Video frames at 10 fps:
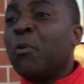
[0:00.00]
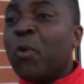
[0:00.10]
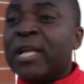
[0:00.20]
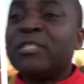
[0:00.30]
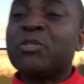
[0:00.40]

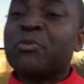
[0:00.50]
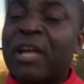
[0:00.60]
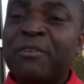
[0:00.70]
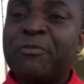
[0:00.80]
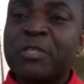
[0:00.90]
went to
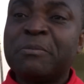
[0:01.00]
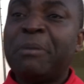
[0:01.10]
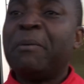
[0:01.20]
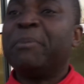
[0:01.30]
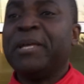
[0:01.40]
run for
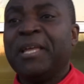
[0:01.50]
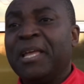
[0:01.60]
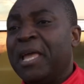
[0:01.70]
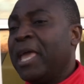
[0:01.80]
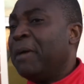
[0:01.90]
Zimbabwe.
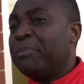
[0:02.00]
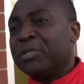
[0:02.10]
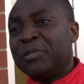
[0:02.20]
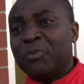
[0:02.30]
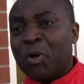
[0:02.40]
Ebo
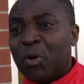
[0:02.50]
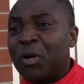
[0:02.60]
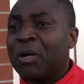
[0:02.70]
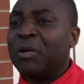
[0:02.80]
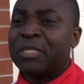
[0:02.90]

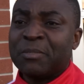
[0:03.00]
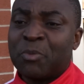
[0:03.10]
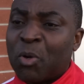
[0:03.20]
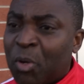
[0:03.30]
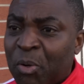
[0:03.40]

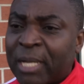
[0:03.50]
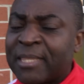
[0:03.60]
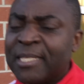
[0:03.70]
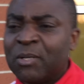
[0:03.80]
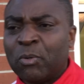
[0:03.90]
Chimkongo, I
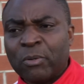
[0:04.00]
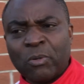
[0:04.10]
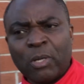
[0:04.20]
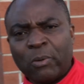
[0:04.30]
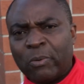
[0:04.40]
think,
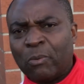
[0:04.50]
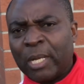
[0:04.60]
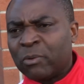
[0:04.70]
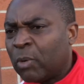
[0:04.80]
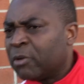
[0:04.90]
or
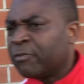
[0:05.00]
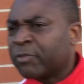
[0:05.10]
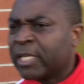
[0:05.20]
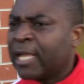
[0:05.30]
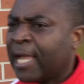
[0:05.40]
one
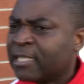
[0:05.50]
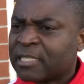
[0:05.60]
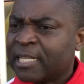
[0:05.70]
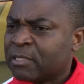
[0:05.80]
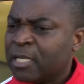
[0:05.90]
of the guys
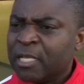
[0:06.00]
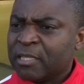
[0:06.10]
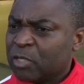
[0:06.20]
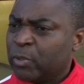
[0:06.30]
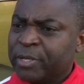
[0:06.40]

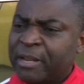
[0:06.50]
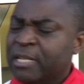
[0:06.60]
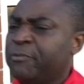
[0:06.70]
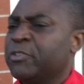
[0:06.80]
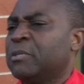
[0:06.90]
that were
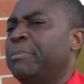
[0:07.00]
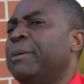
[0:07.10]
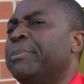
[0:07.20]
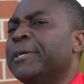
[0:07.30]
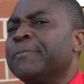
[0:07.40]
running for
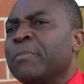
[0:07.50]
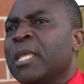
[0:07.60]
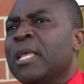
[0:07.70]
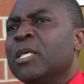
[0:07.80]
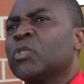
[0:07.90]
Zimbabwe.
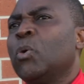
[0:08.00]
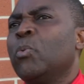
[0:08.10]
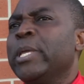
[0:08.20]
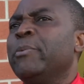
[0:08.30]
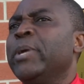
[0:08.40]
So
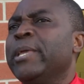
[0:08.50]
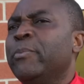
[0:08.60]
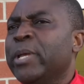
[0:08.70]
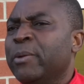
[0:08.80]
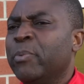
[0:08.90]
we
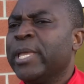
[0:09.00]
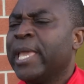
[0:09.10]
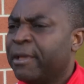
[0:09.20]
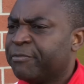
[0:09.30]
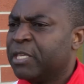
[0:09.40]

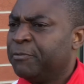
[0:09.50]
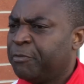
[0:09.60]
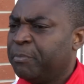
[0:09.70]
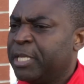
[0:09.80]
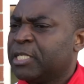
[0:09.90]
have the
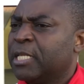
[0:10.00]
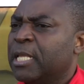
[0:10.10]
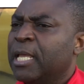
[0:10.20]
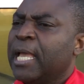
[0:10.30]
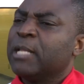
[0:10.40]
information,
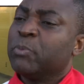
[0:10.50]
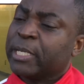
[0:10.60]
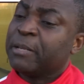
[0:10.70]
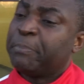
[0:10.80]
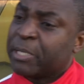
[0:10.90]
and
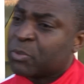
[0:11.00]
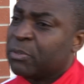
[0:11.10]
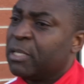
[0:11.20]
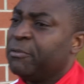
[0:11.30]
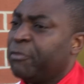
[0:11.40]
we can pass
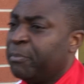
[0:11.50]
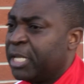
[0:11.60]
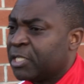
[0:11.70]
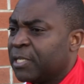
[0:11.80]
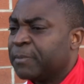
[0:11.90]
on the
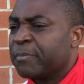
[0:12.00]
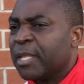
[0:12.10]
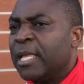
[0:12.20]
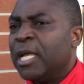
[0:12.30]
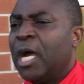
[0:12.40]
information
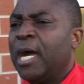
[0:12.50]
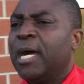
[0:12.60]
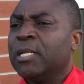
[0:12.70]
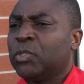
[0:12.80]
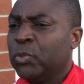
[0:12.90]

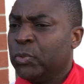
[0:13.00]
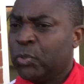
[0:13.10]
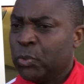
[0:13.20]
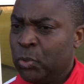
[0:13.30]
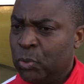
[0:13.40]

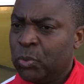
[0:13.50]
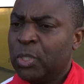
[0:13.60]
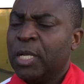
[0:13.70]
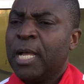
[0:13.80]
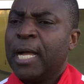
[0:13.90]
to you,